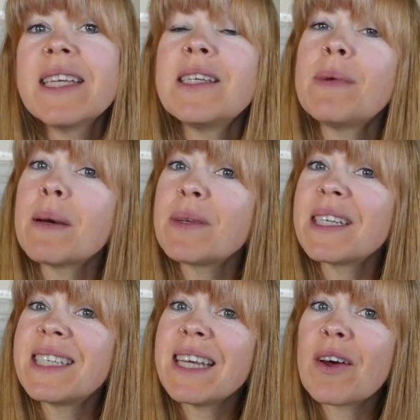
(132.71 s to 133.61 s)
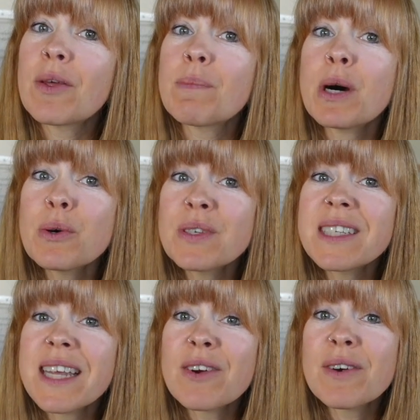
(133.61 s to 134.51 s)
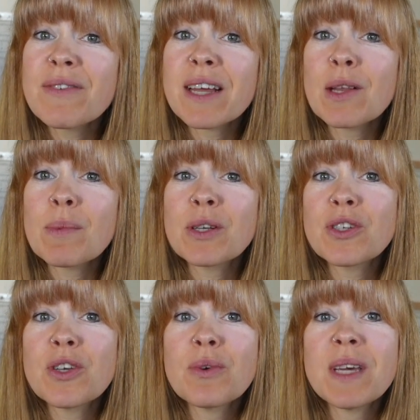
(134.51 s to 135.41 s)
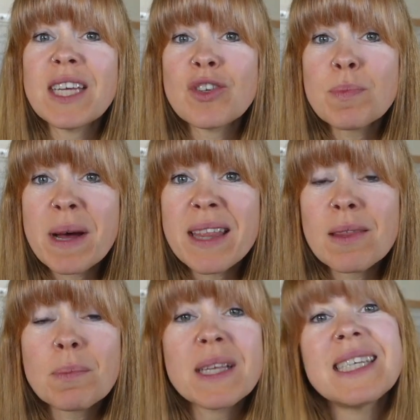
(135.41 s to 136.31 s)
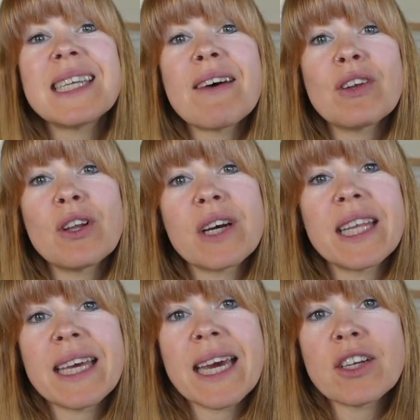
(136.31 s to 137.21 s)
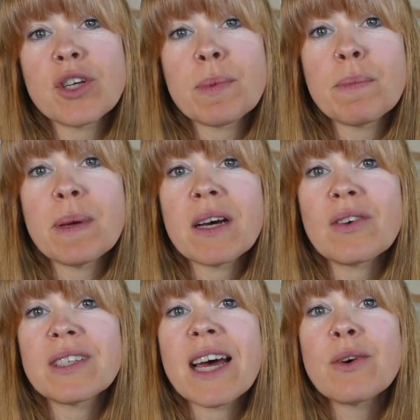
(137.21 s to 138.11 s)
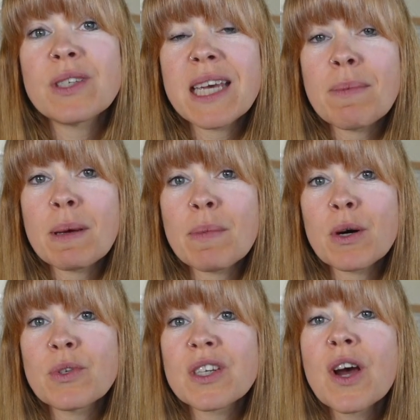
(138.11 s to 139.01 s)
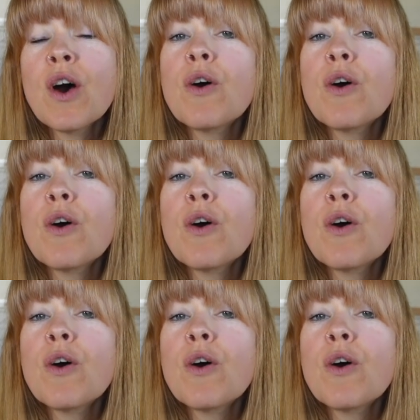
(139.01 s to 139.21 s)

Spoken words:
To be able to see all the posts that are available to you each month, please have a look at the Ketchup and Pickles housekeeping post